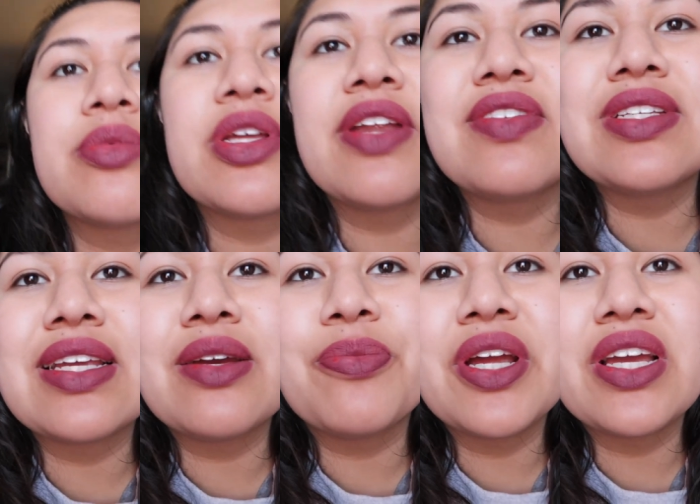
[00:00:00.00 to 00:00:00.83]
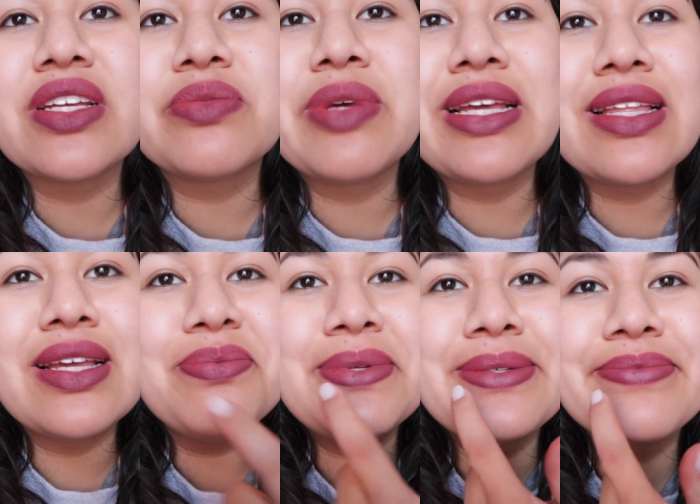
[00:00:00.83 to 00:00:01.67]
gonna have to take a break because my
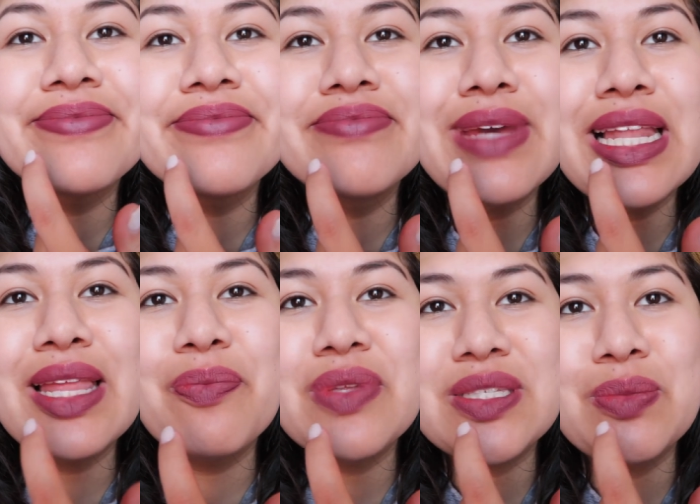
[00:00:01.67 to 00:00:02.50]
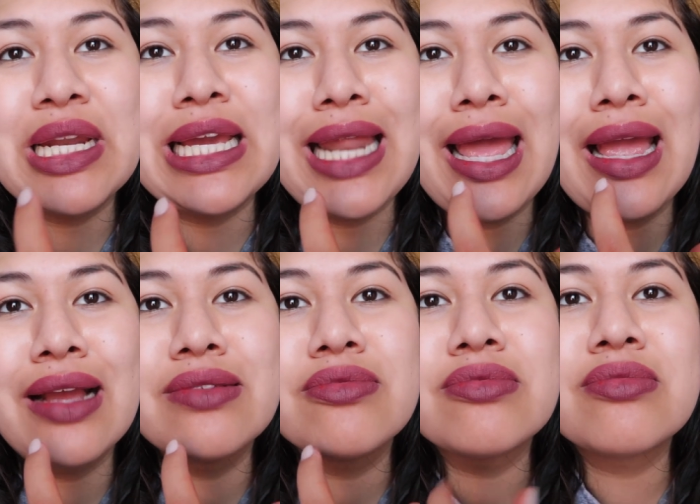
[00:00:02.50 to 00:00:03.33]
lip, my lip is
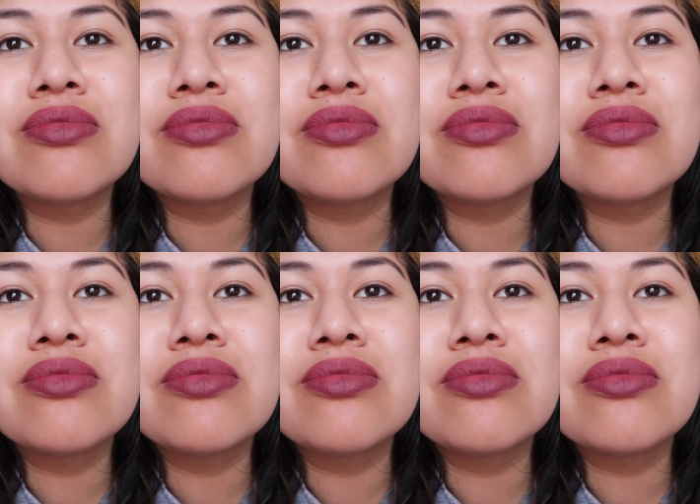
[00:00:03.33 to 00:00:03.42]
bleeding